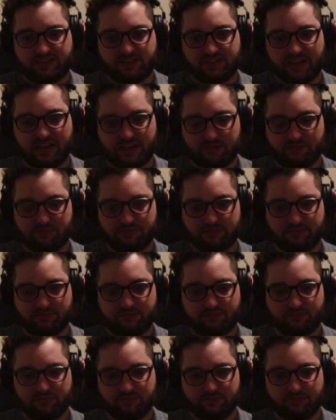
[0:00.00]
in
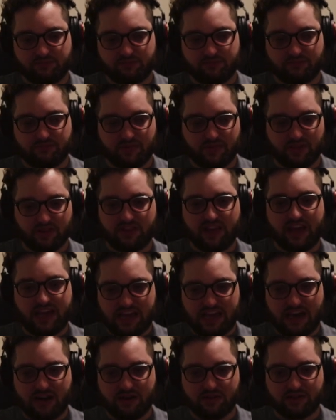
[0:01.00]
the
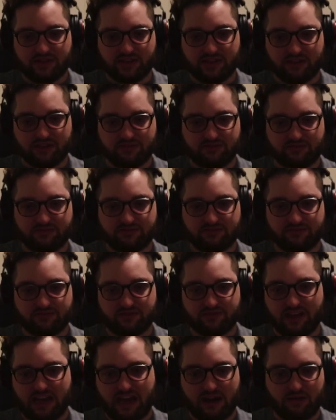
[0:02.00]
layout of
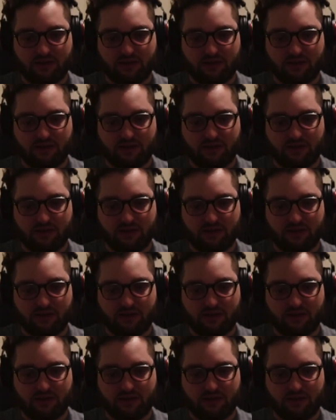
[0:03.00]
how